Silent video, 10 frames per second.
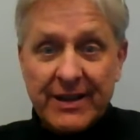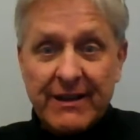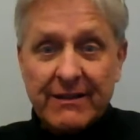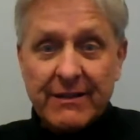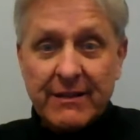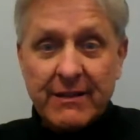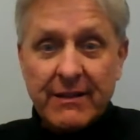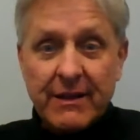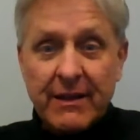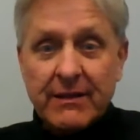and
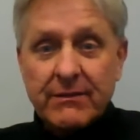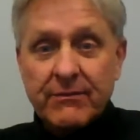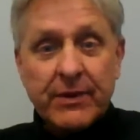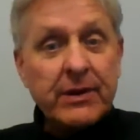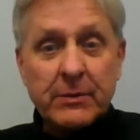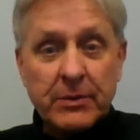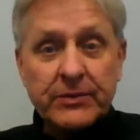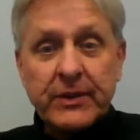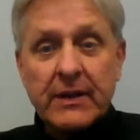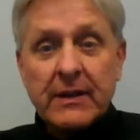variables.